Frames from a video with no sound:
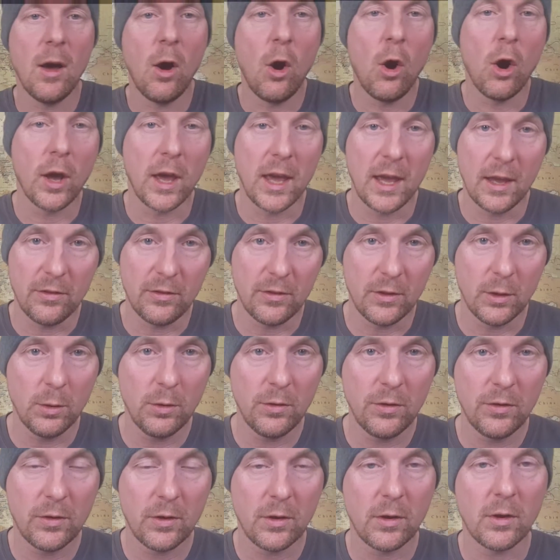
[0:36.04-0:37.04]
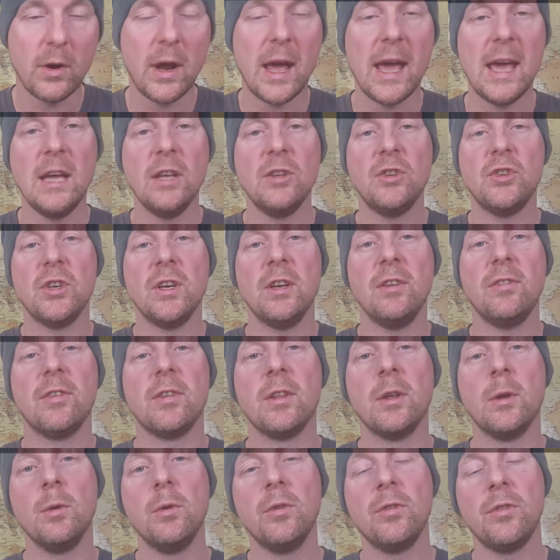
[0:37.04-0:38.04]
AG Snus or AG
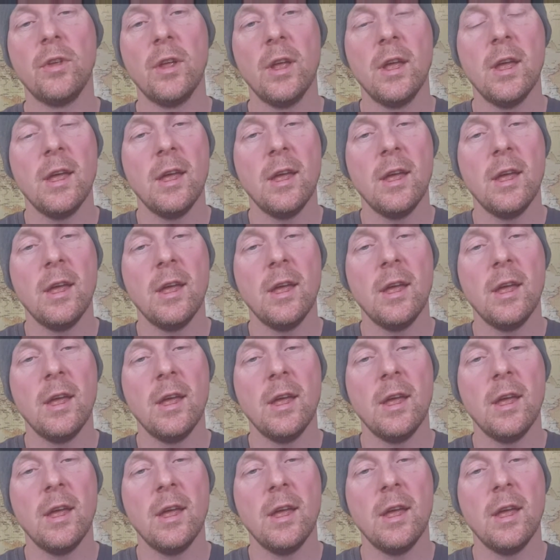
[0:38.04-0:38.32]
Snus,